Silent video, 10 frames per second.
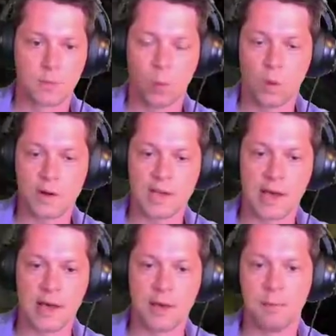What
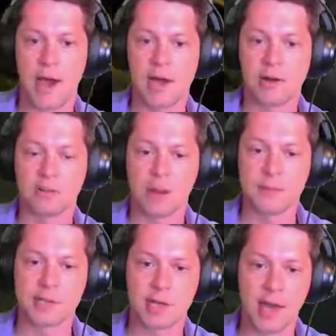Battering Ram
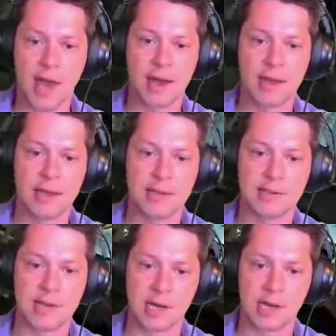is good at
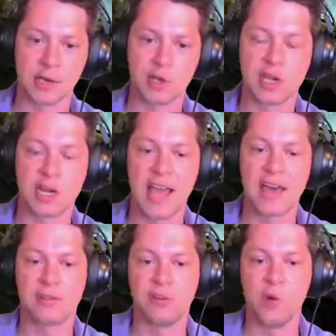is you can
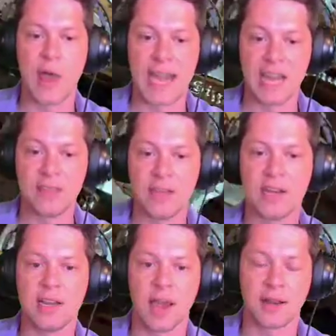get through
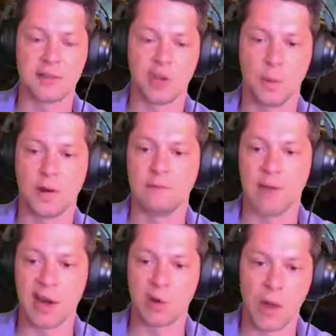anything to get to someone
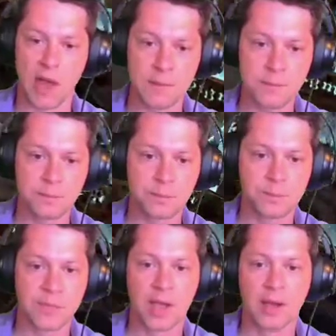right away.
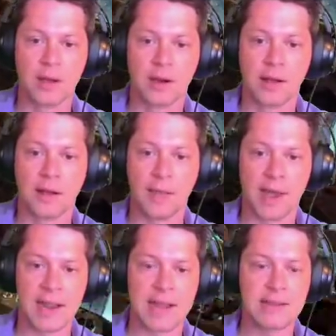
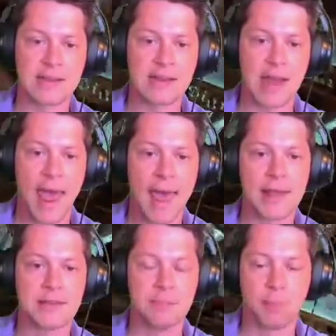That isn't
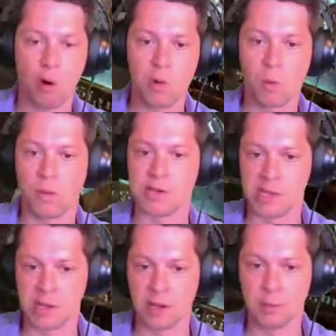as important with a
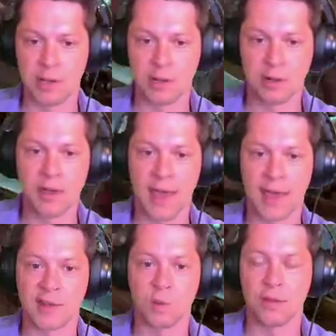shield build
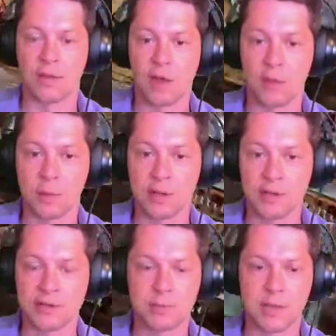as with other
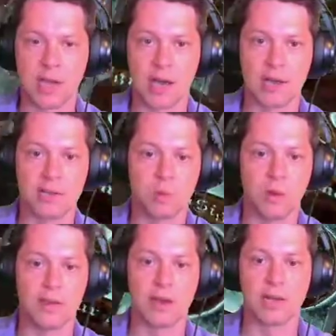builds, because
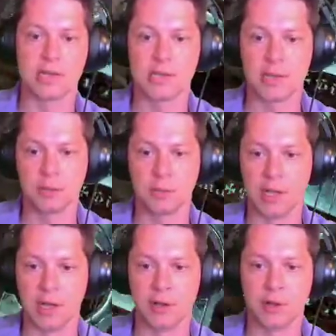with a shield
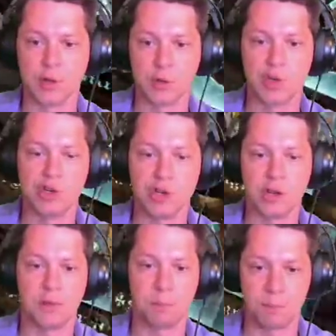build, you
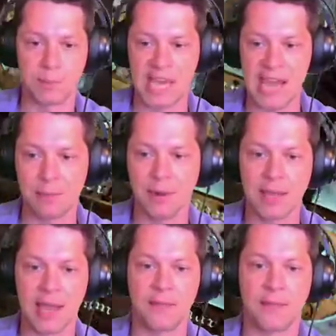should be able to
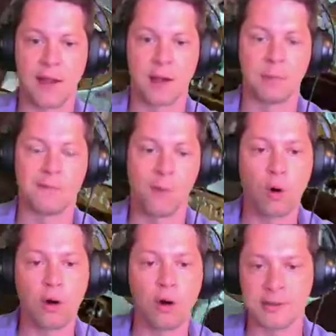get there
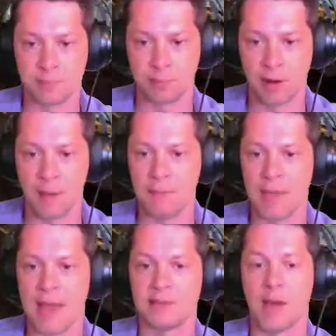before it's a problem
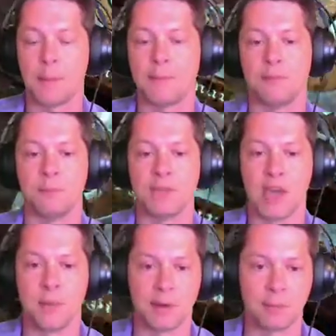and stop it from
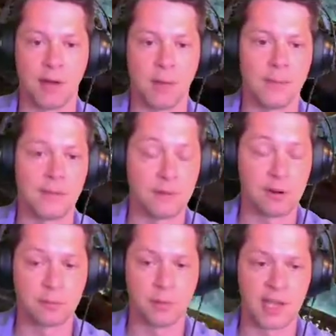becoming a problem in the
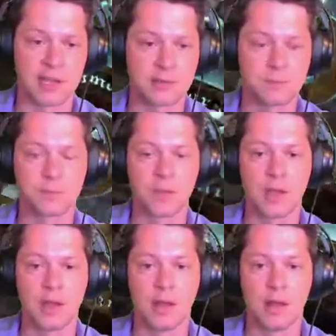first place.
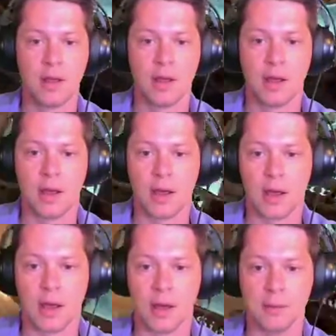
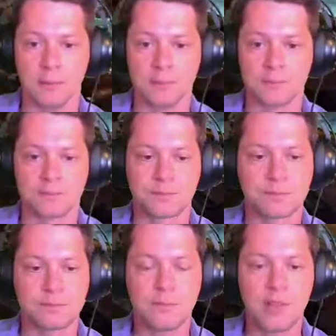
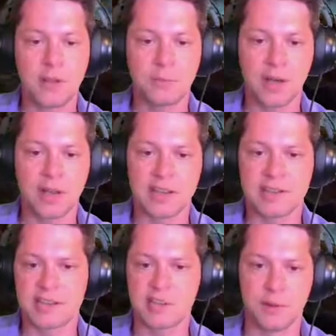But let's
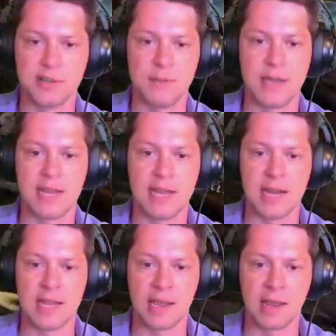say someone's being an
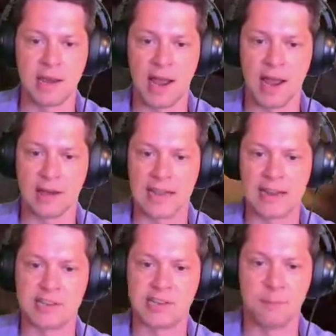idiot and
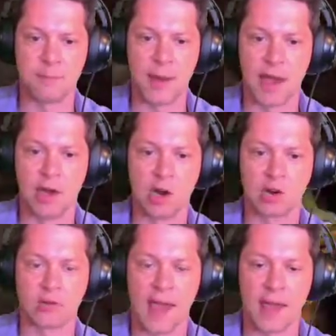gets jumped by a
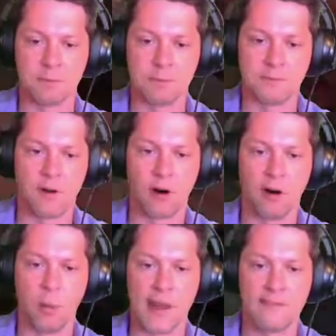hook rat far
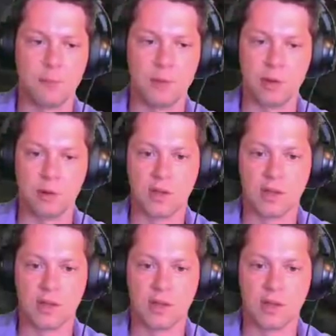away from you.